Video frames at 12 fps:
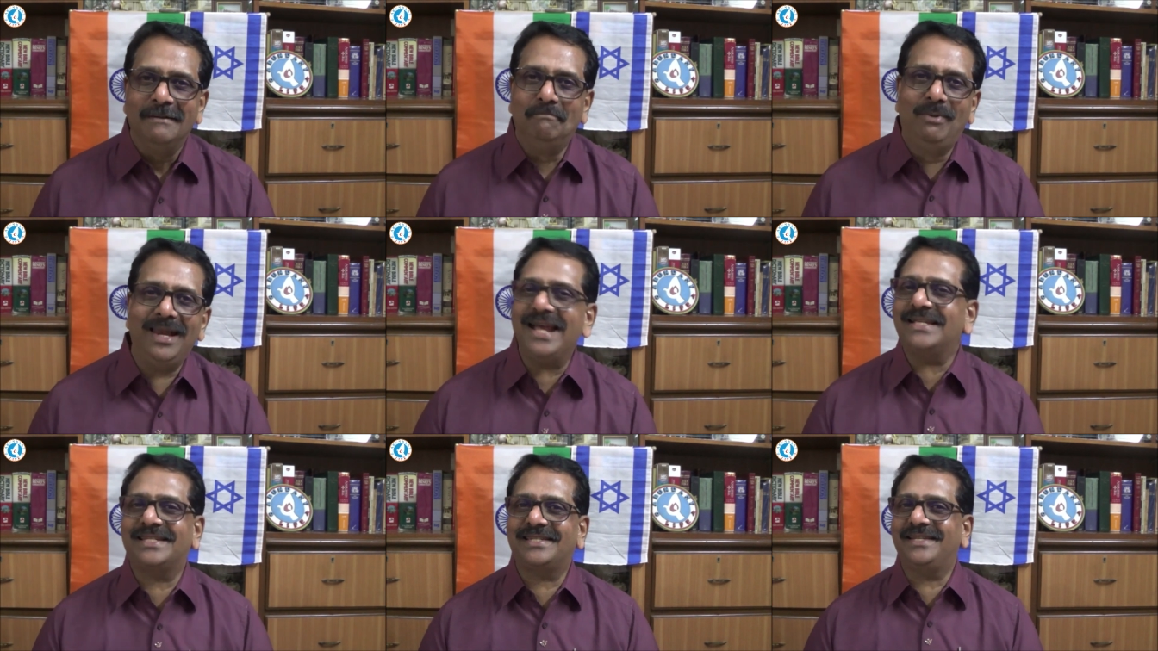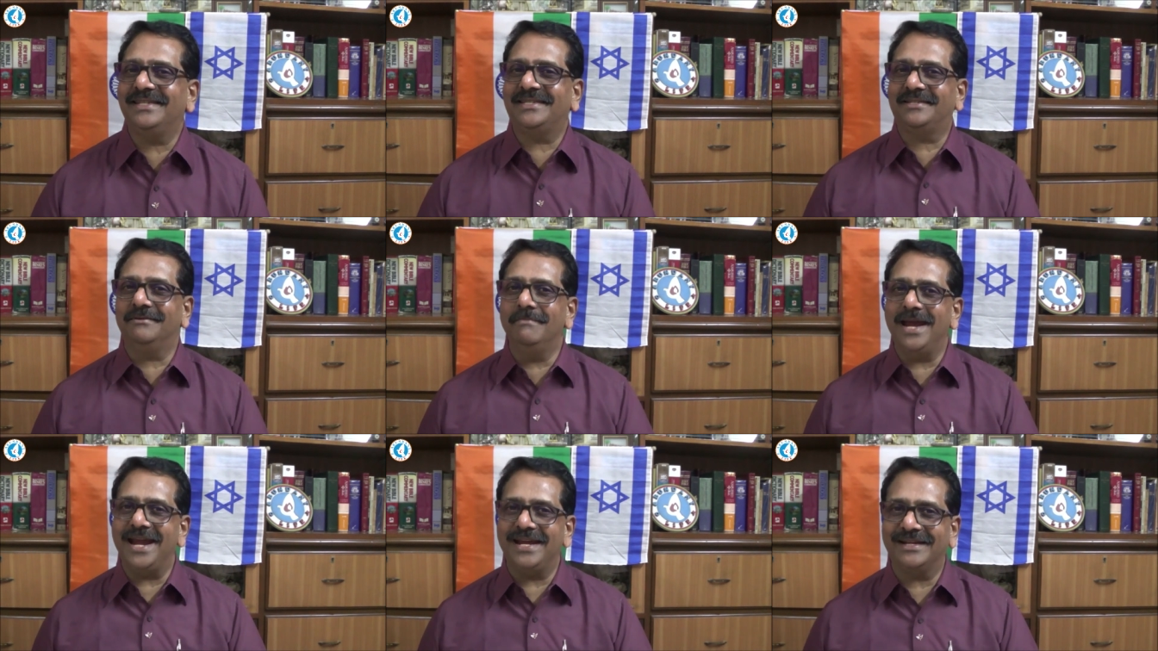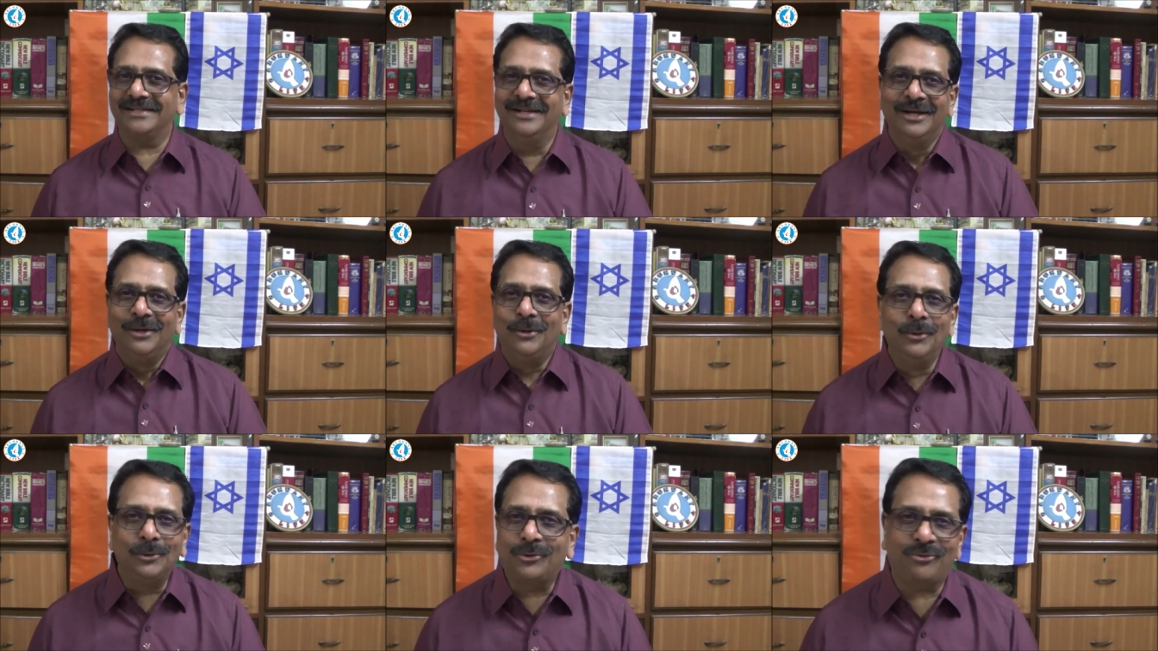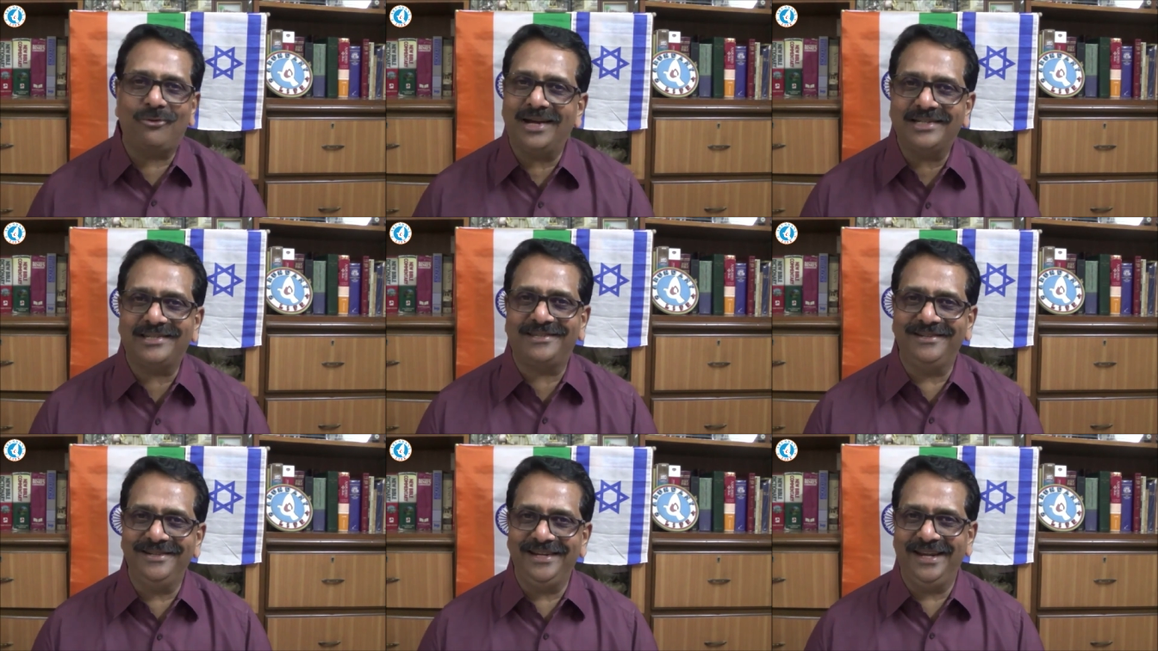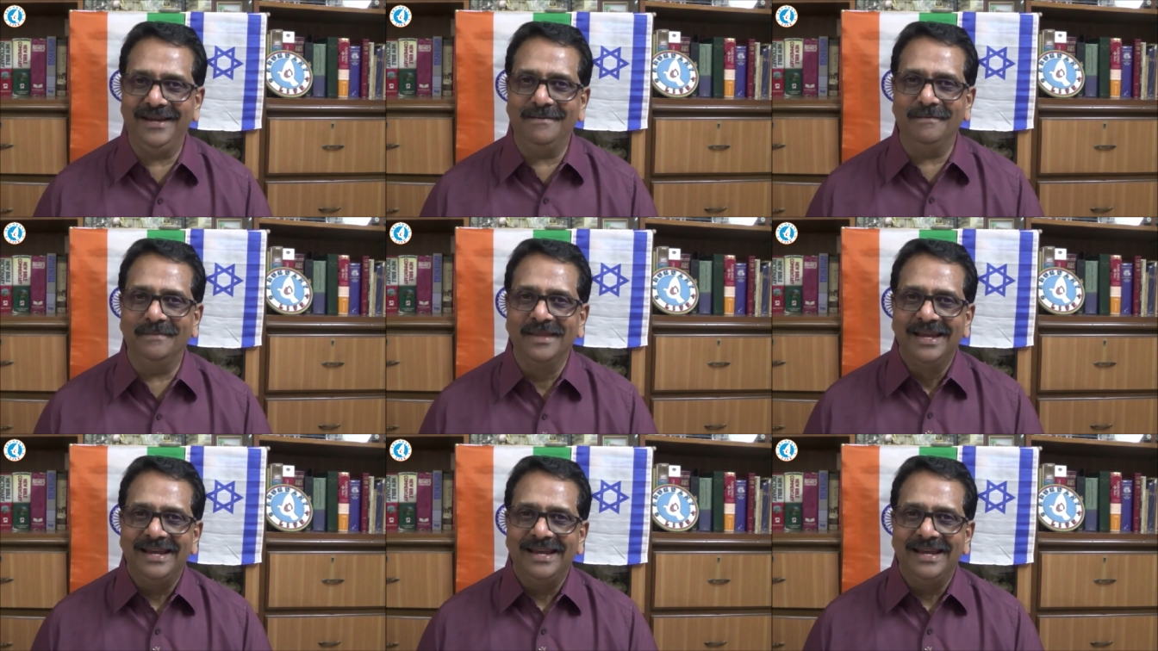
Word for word: blessed is the man who trusts in him